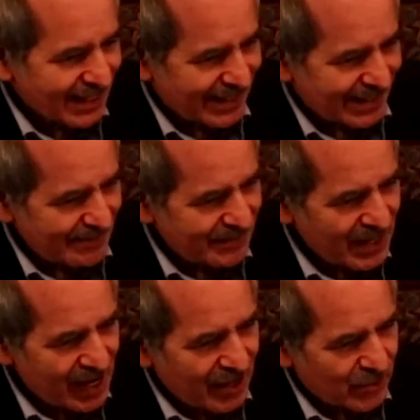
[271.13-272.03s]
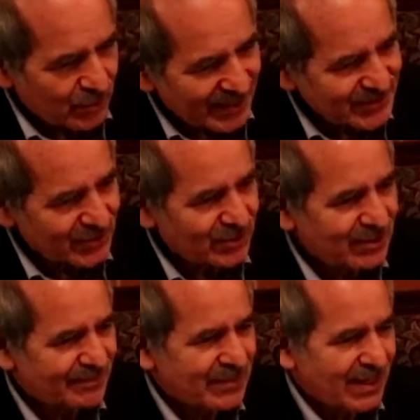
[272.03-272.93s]
Um, Russell
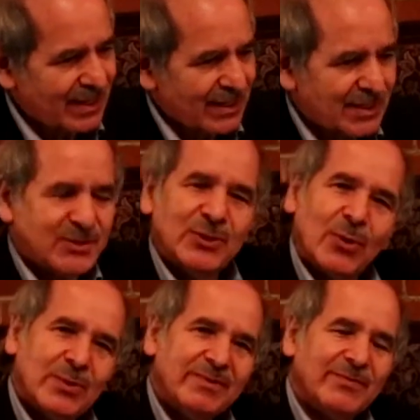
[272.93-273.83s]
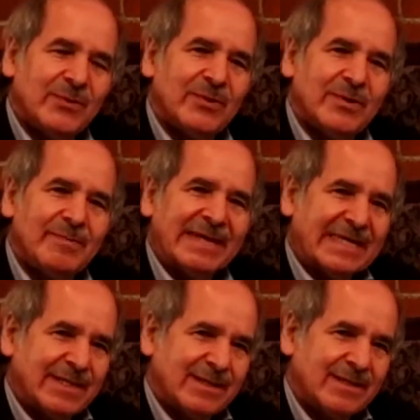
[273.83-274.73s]
is known for making